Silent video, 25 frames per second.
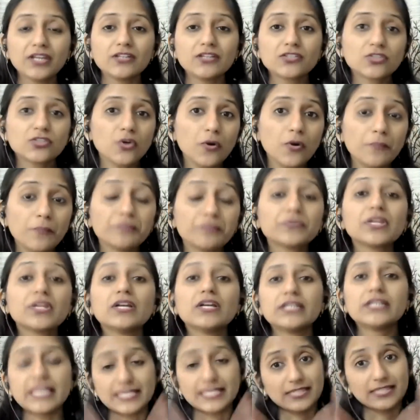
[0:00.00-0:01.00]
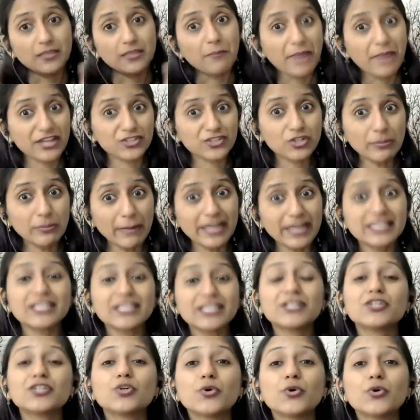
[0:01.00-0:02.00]
So yes, the measurement,
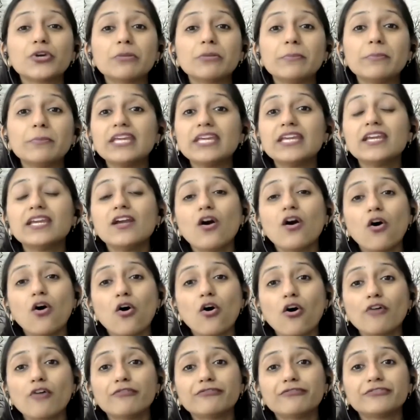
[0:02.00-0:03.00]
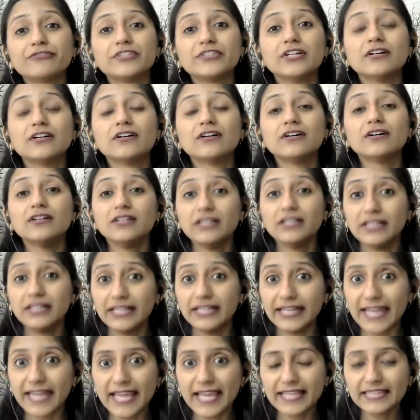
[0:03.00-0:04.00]
it could be of the
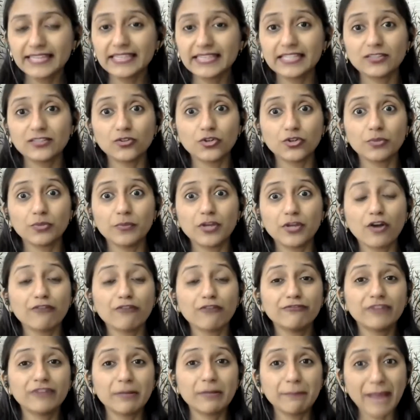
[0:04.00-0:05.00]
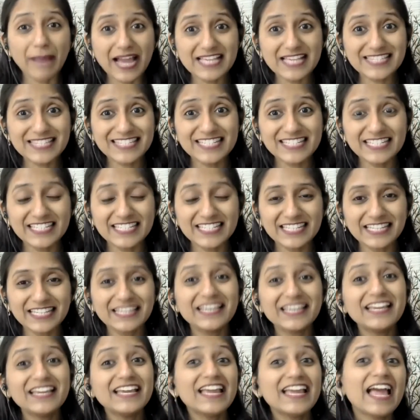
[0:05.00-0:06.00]
length, it could be of
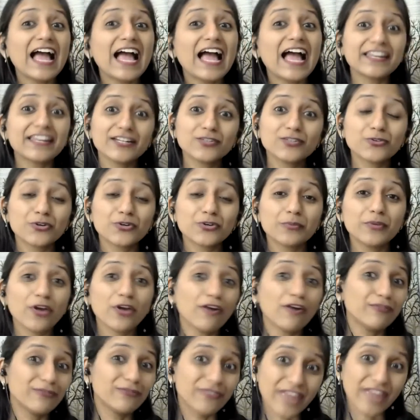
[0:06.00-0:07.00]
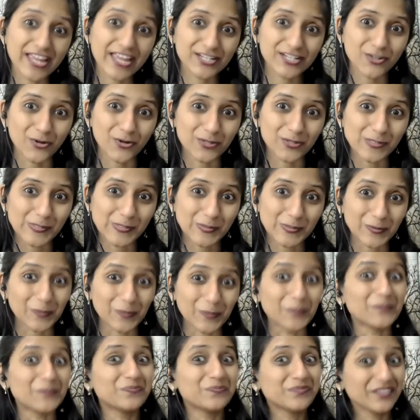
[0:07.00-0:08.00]
capacity, and it could be of weight
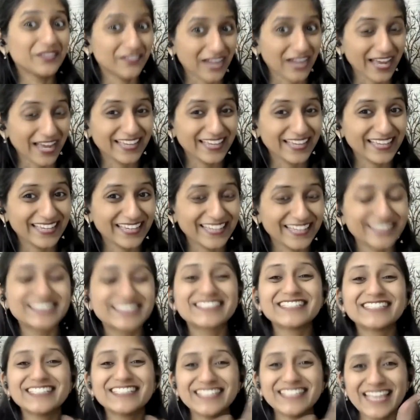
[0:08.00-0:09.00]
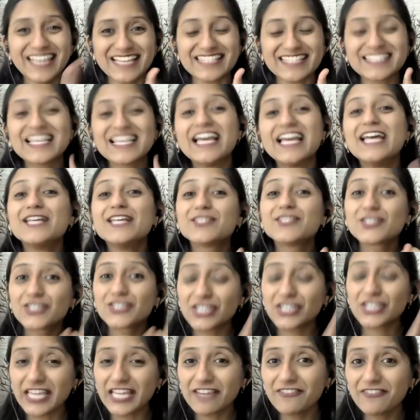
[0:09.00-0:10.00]
also, right? Yes. So
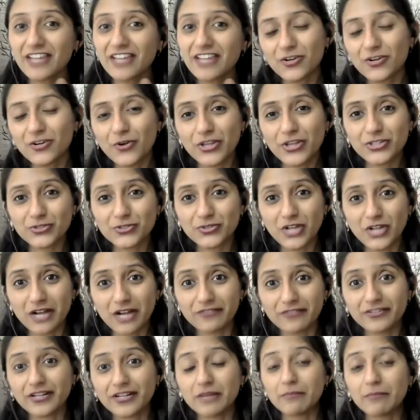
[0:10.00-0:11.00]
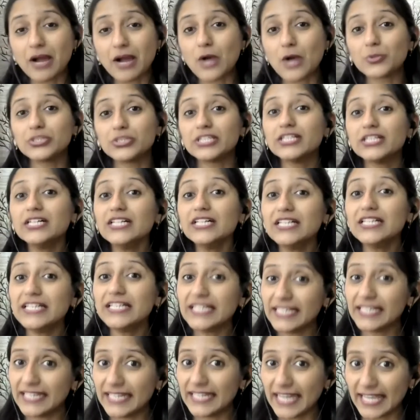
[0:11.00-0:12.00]
today we are going to cover about the
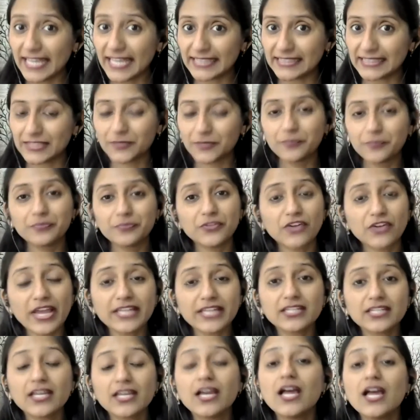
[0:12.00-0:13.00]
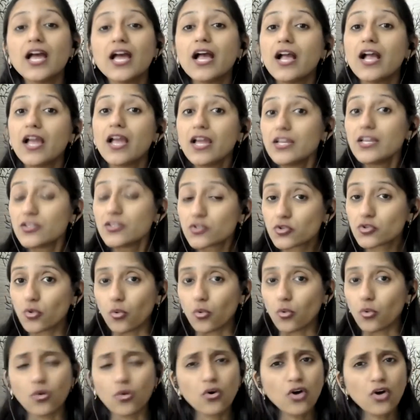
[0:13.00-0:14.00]
length, right?
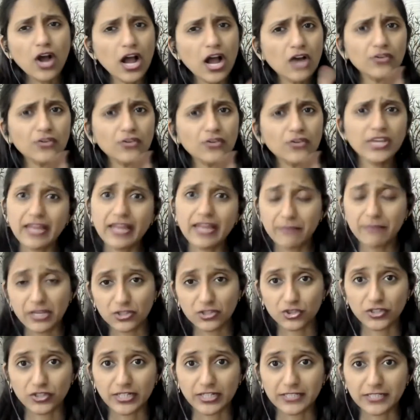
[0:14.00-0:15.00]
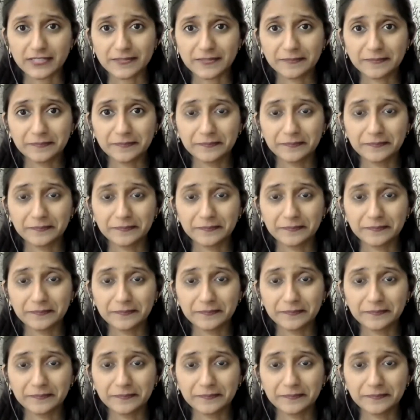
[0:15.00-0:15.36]
So how can I measure it?